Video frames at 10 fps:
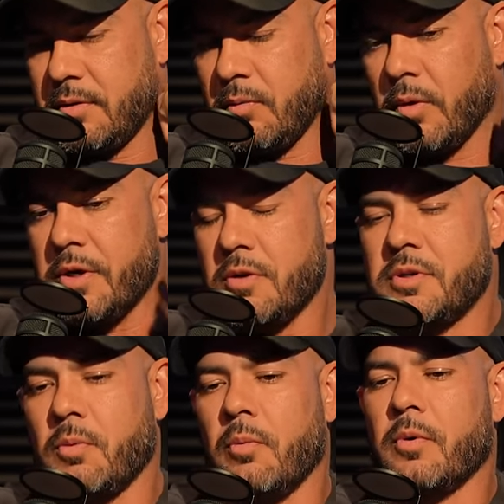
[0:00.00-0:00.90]
when you
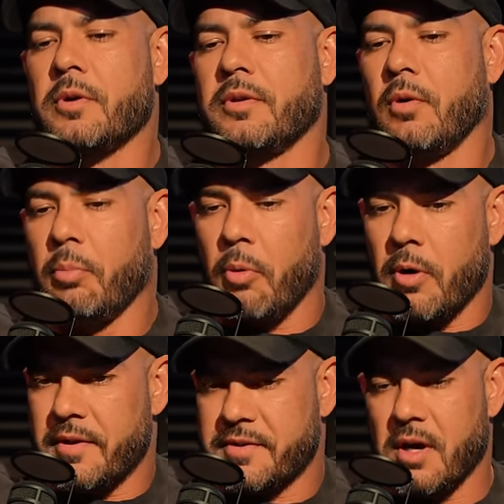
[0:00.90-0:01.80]
when we're the whole
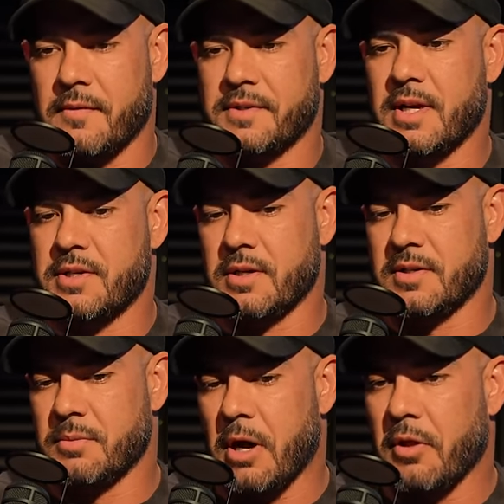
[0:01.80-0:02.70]
point of this conversation
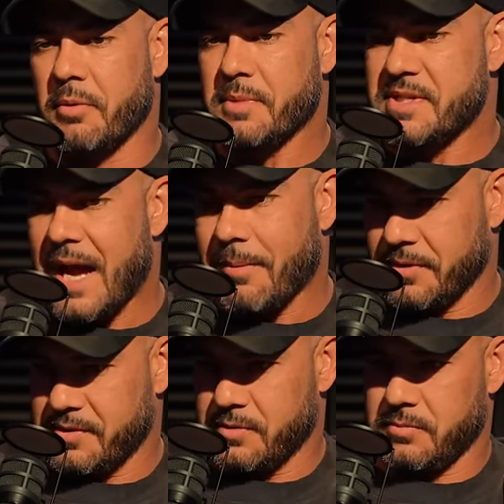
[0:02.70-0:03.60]
is about the
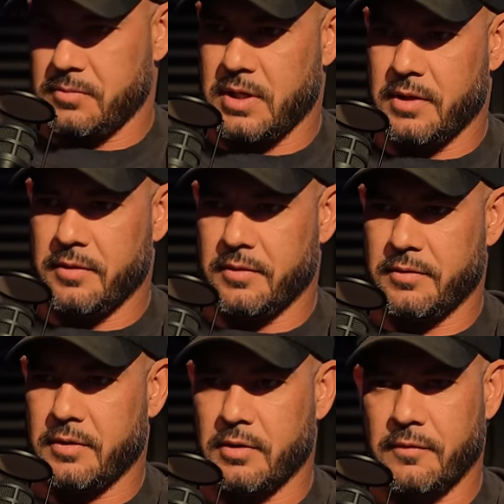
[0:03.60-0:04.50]
metabolism and the
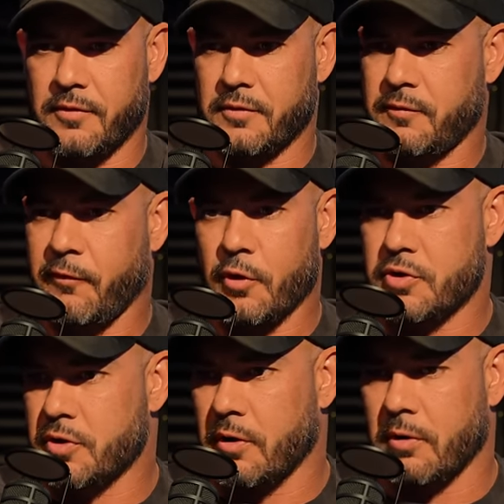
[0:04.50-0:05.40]
you know for, for
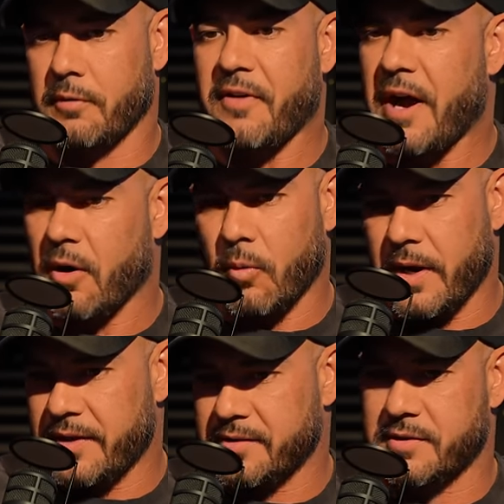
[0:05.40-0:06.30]
sure fire
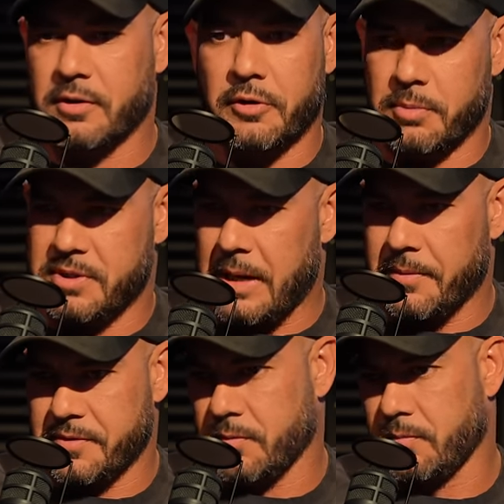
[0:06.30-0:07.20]
ways to slow your
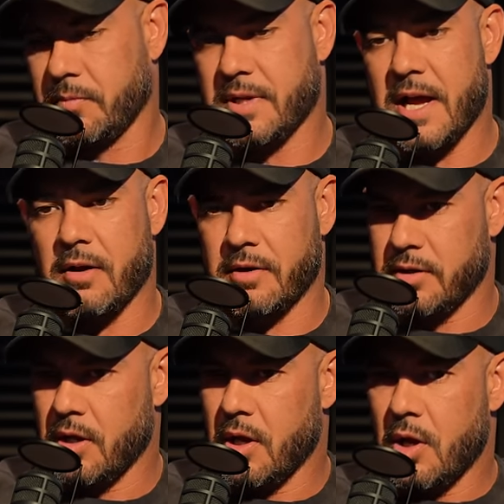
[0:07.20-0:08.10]
metabolism down
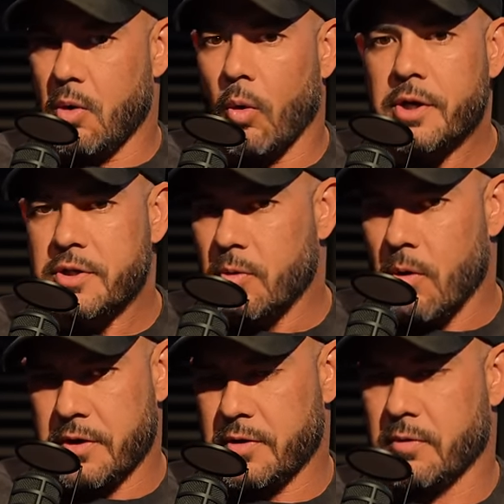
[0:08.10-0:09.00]
and what do you
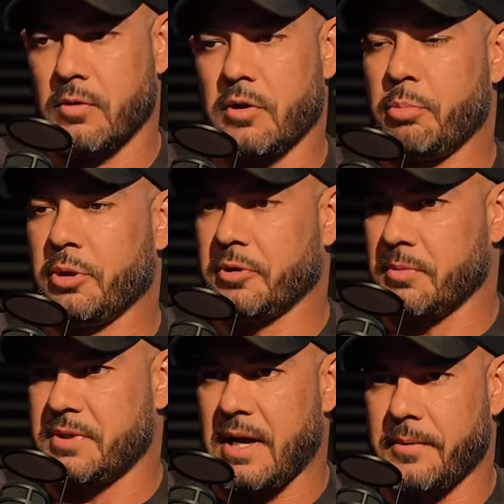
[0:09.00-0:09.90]
want to do in order to build your
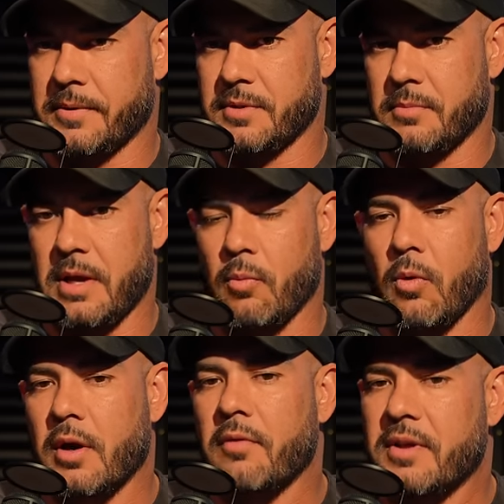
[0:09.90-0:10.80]
metabolism and
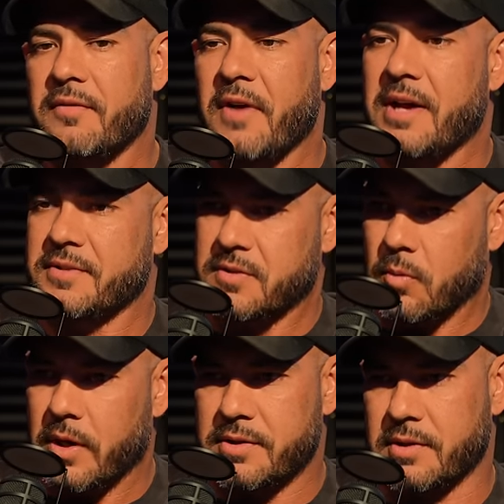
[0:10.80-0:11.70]
one of the fastest
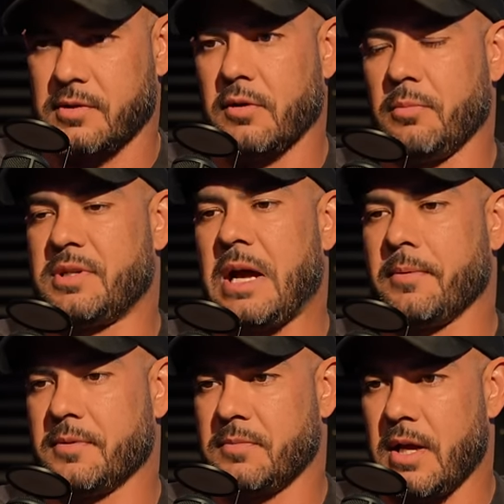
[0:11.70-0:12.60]
ways to slow the
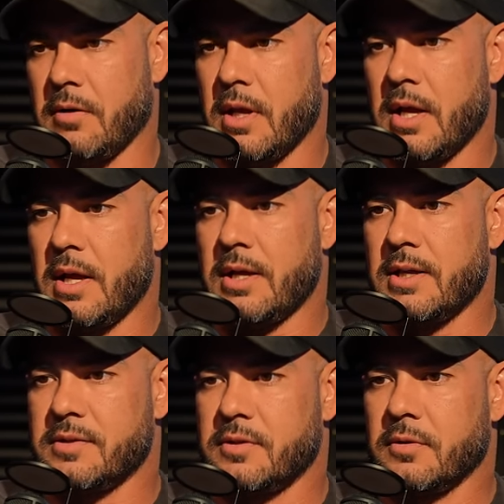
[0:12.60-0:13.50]
metabolism down
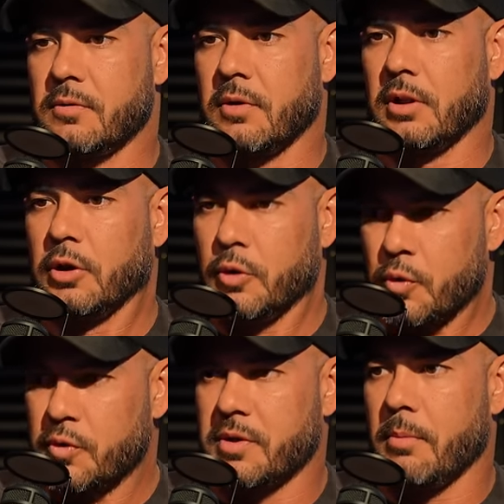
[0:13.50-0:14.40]
is to
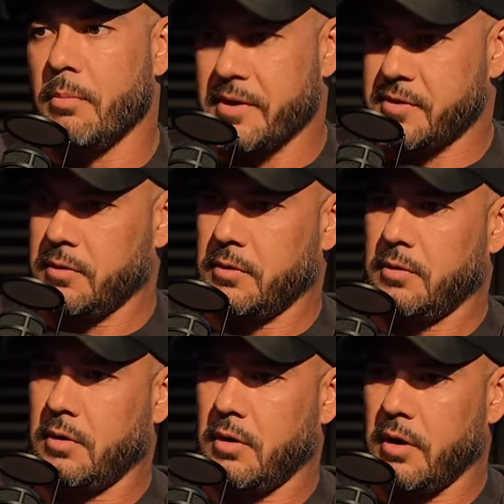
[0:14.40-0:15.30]
lose
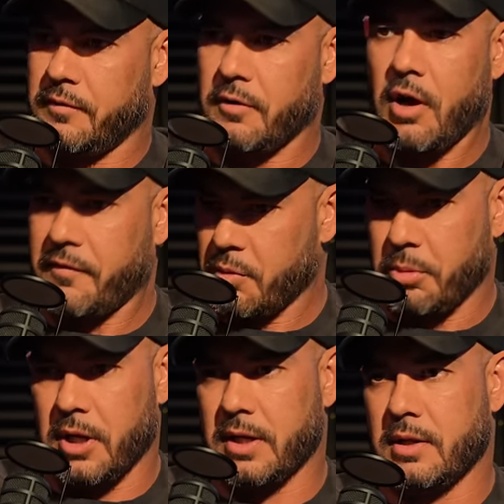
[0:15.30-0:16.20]
muscle off, off your
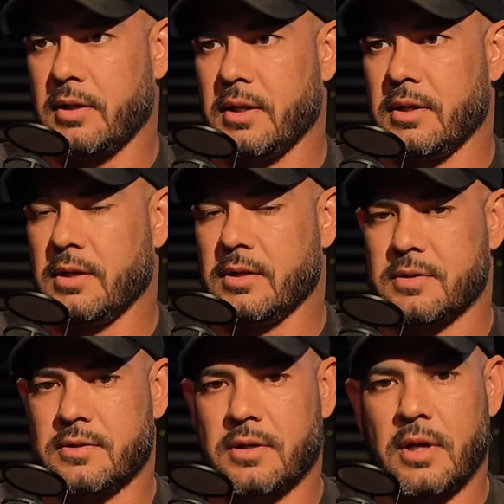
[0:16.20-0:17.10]
body it
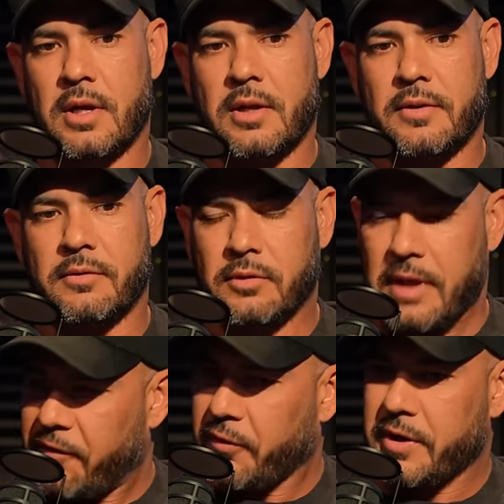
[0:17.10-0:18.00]
is
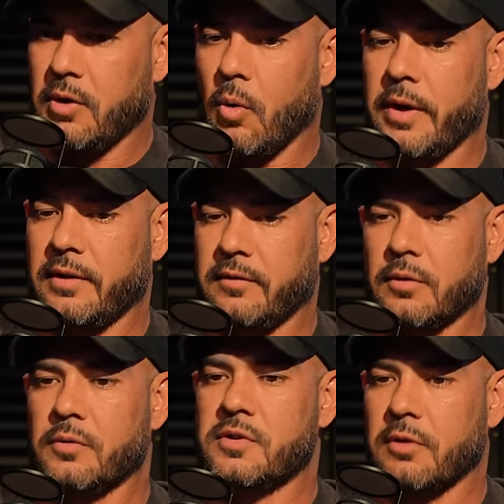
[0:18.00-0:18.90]
definitely going
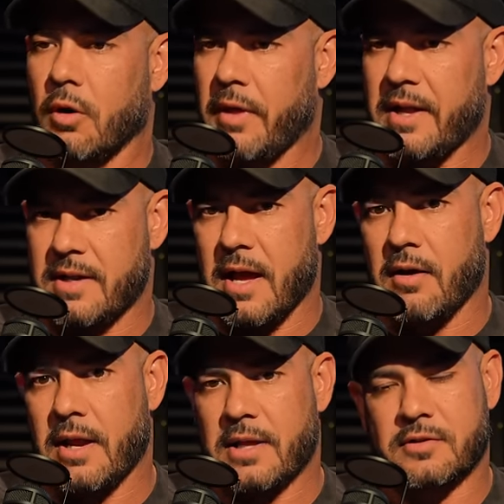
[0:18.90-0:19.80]
to slow that
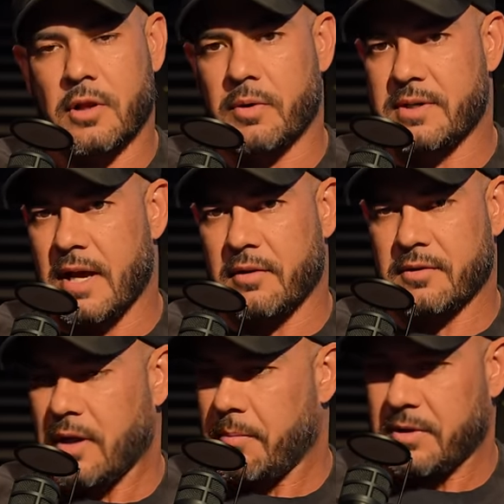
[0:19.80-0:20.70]
down and slow it
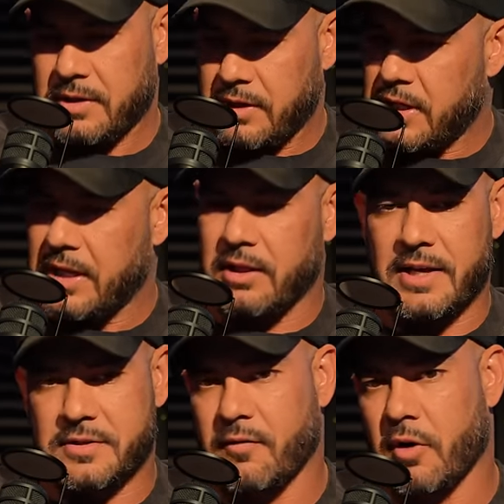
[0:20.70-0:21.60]
down i mean eating
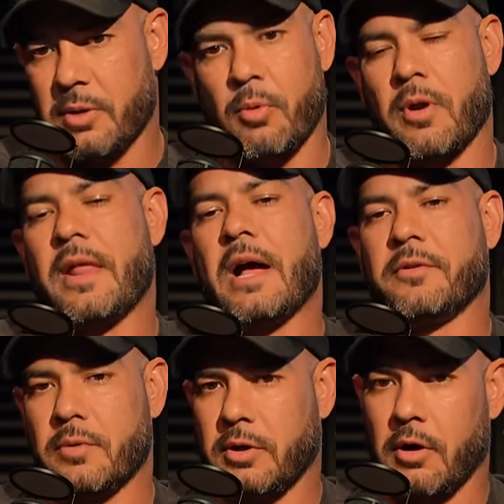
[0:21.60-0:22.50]
less you've already pointed out
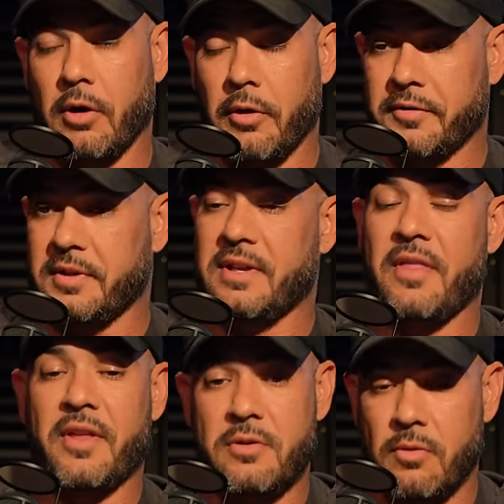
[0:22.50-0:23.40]
doing cardio all those things
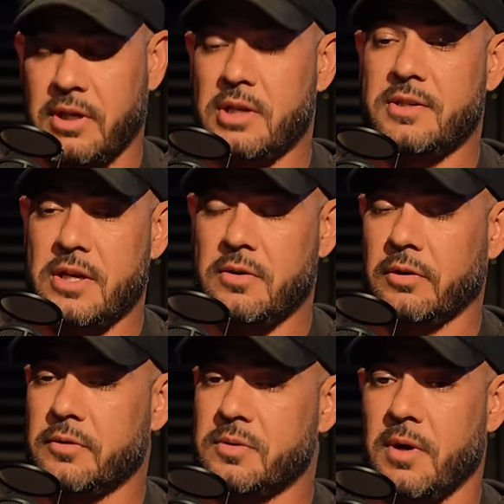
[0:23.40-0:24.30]
and then you continue to
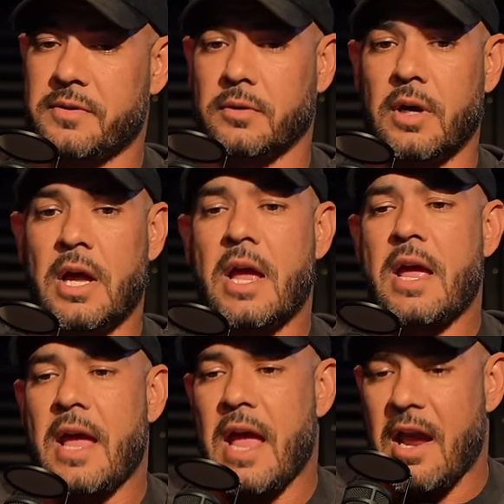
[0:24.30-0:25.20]
lose muscle
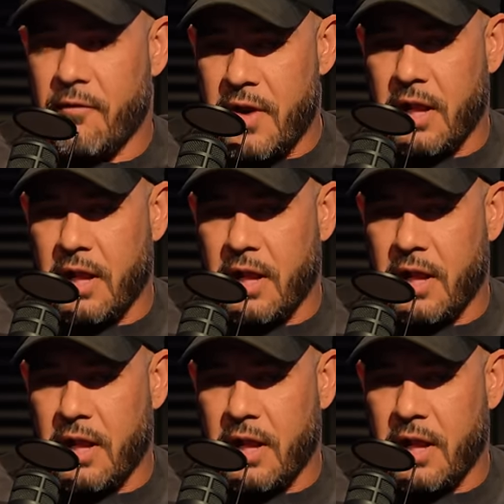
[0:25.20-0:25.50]
every